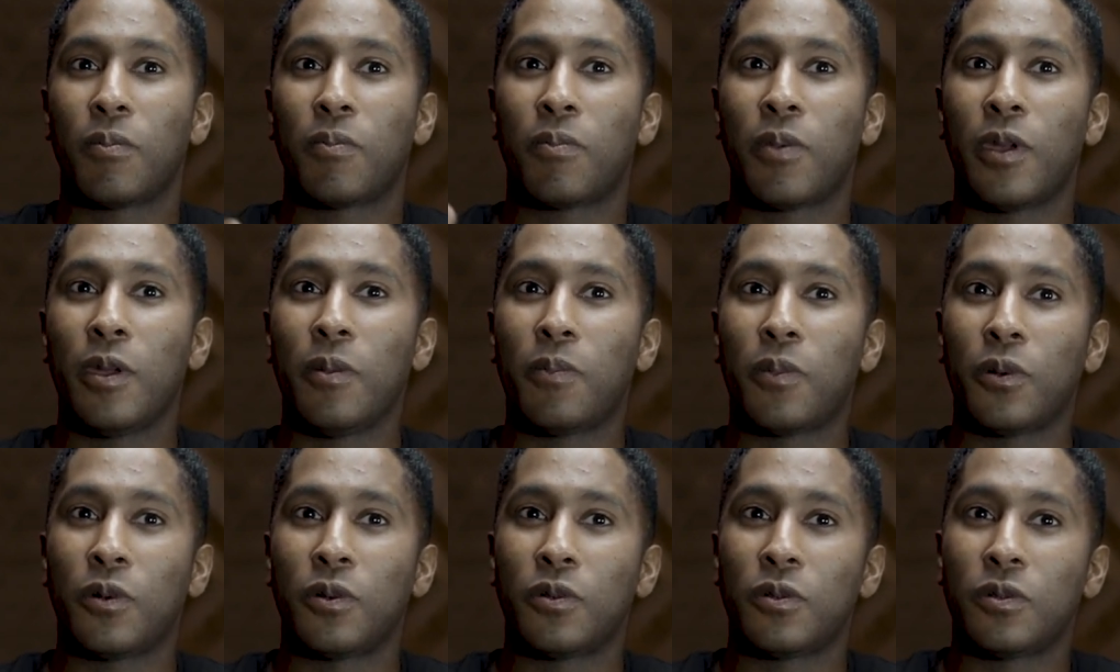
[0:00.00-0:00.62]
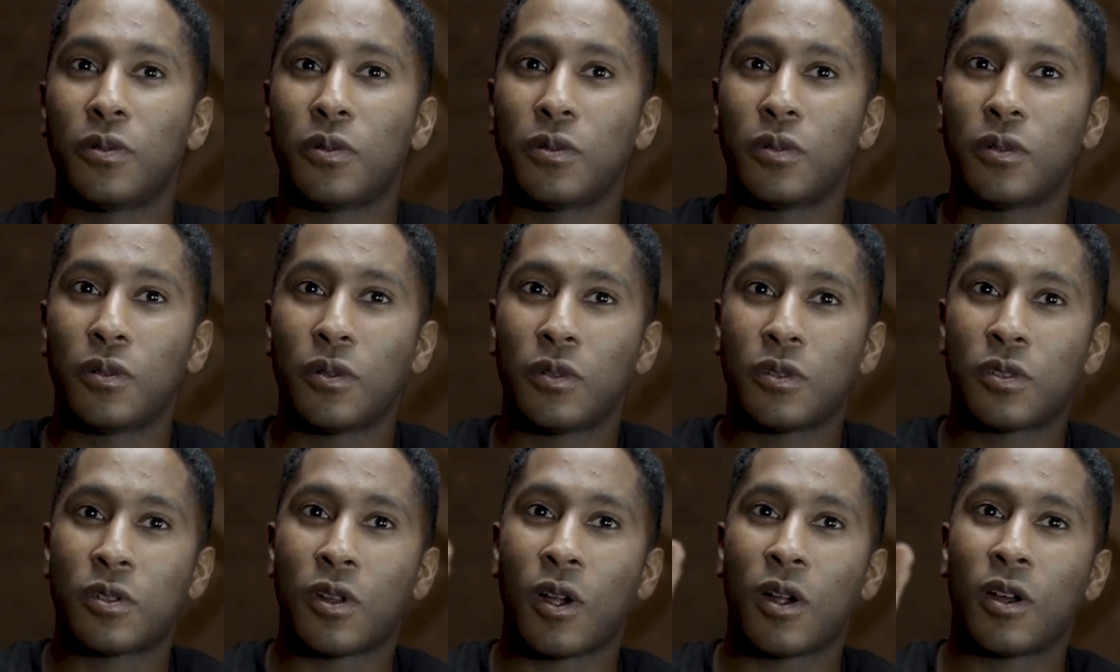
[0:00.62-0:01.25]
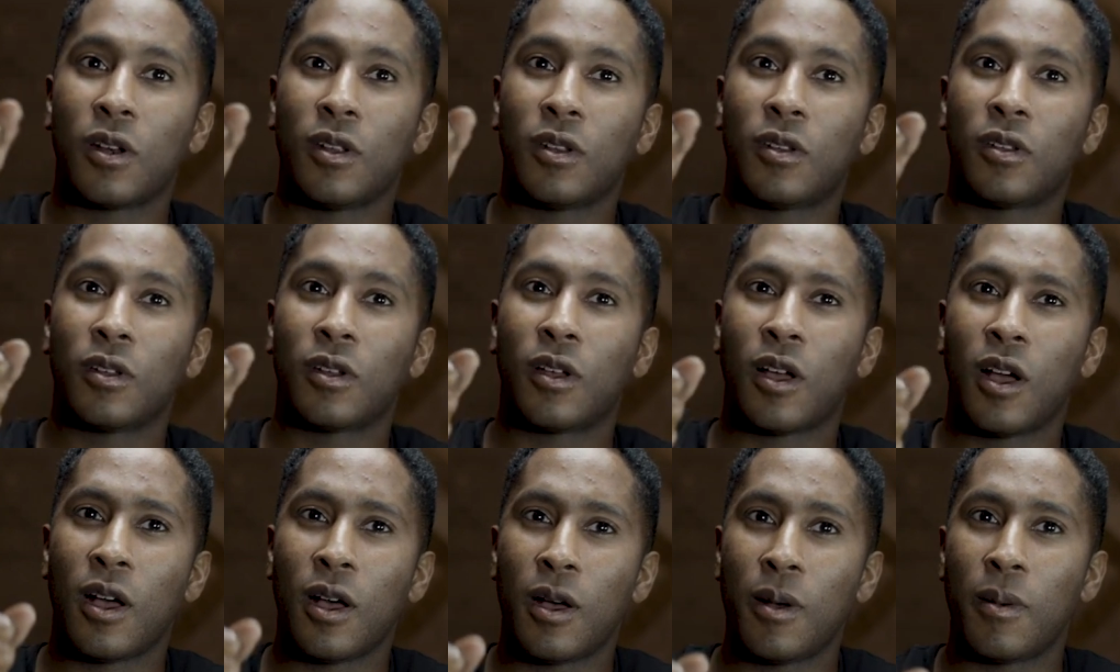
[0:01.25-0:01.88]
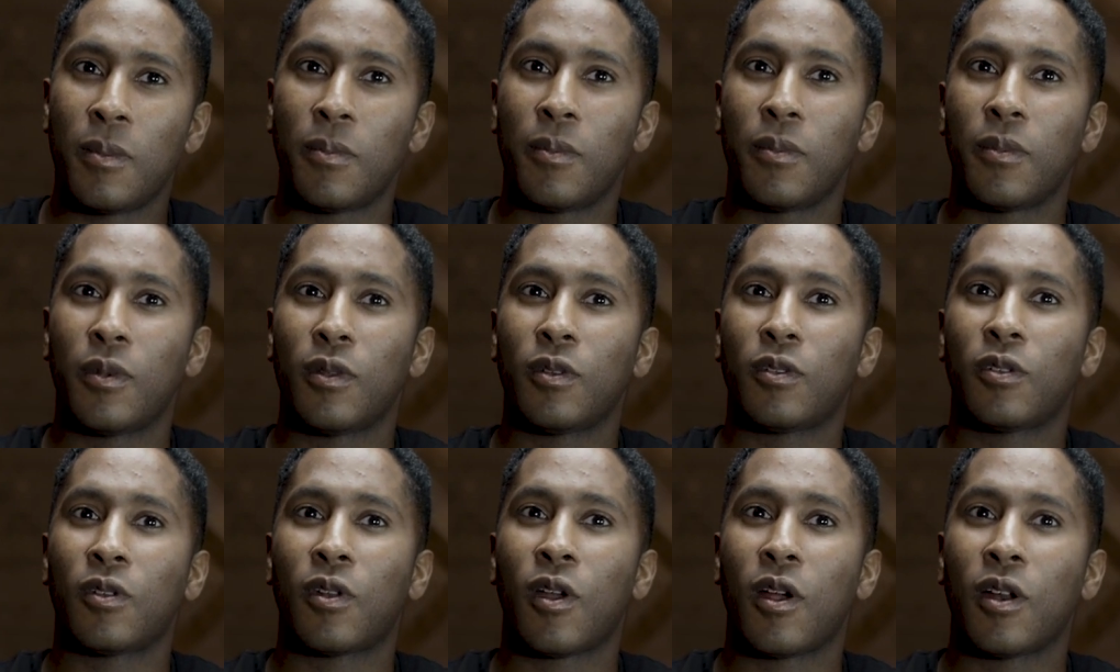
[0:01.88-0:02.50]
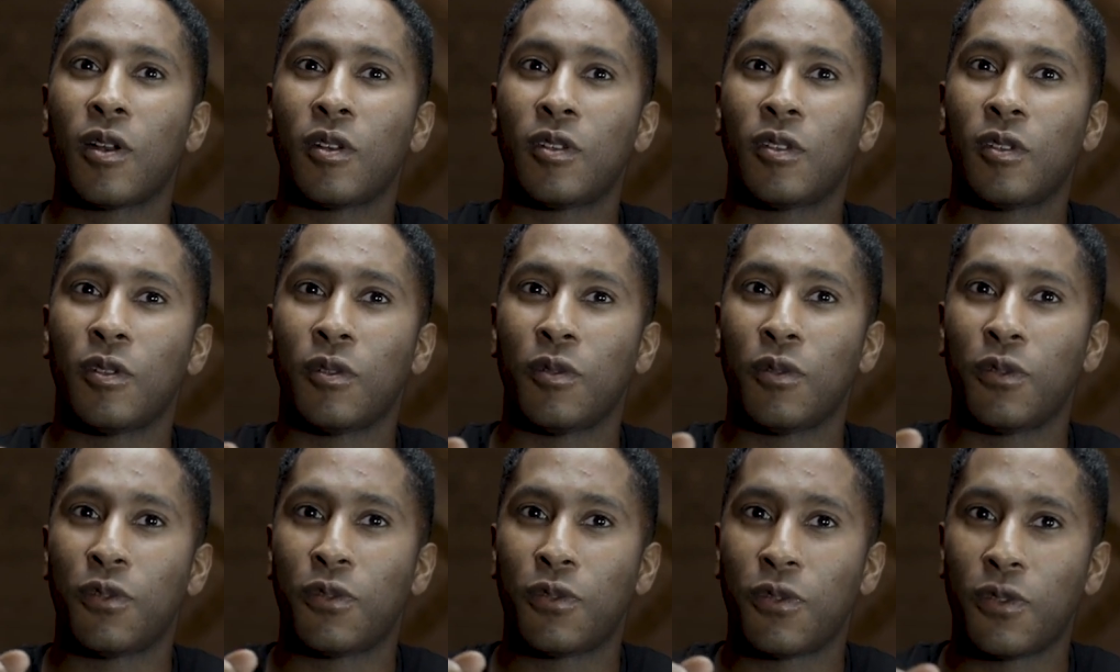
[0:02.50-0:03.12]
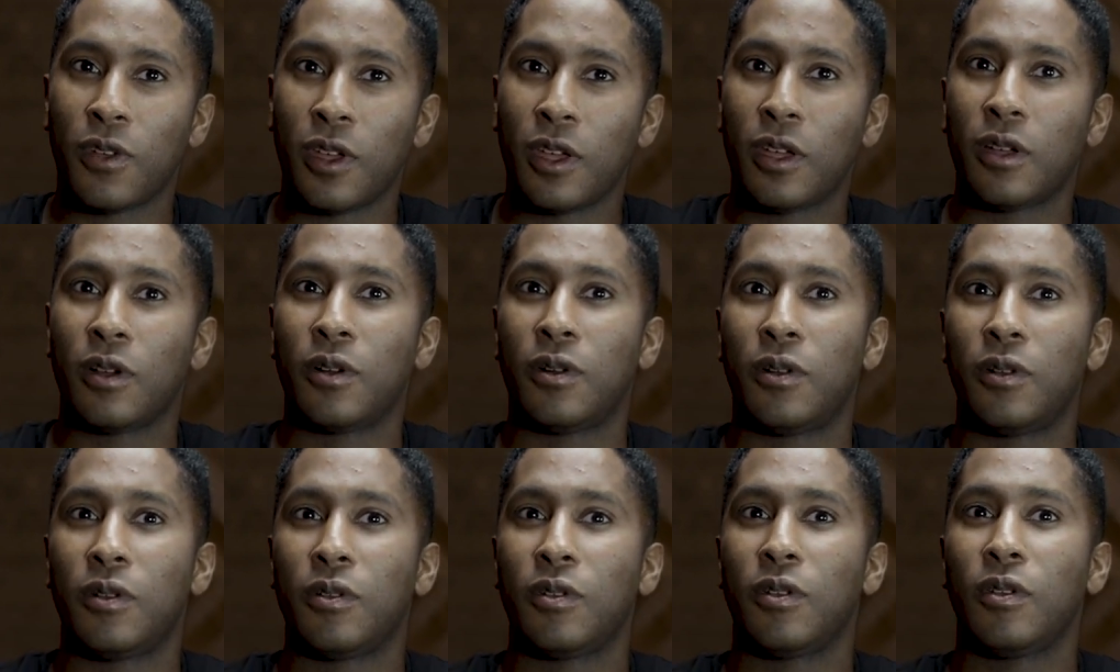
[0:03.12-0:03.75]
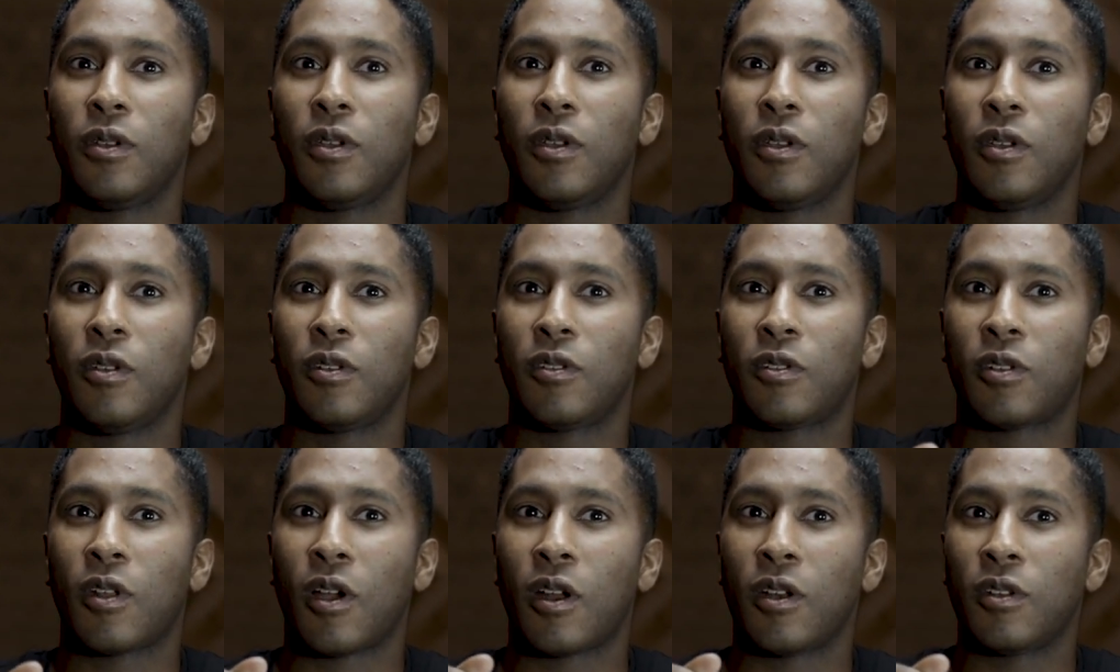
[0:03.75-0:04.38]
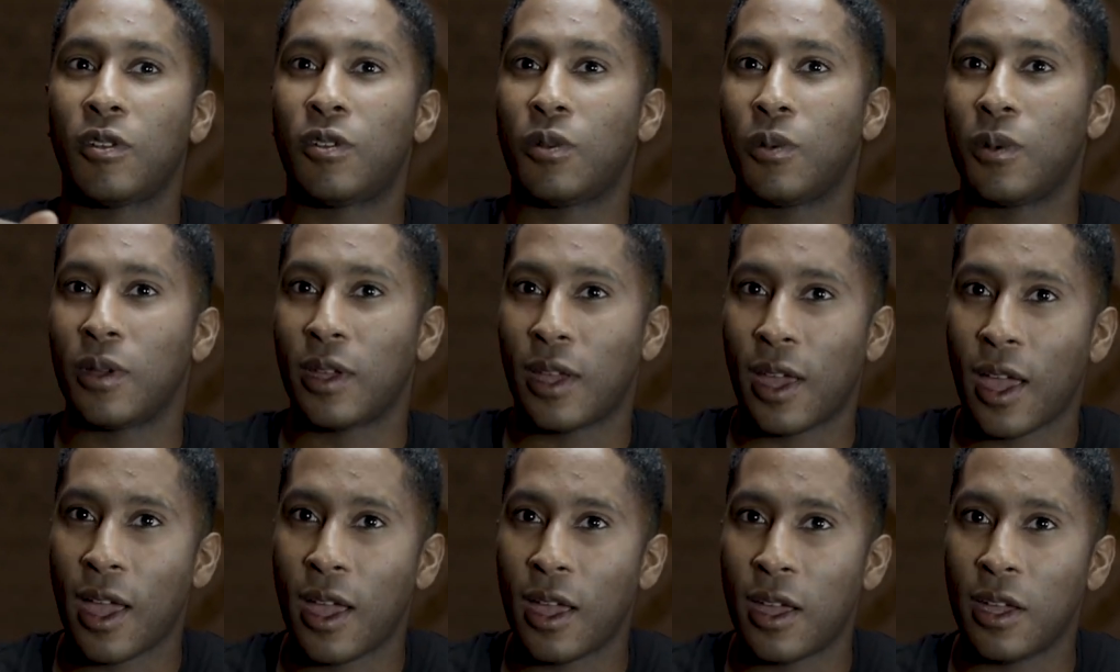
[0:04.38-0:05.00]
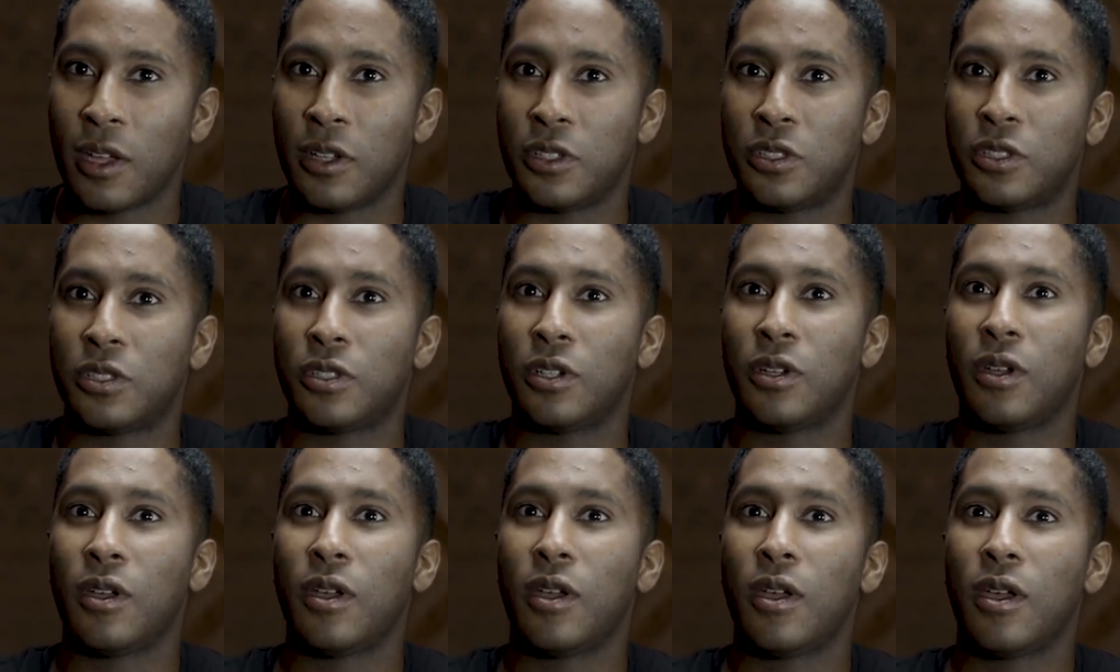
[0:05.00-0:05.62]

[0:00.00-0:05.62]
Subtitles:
people started to come, started to feel, started to engage.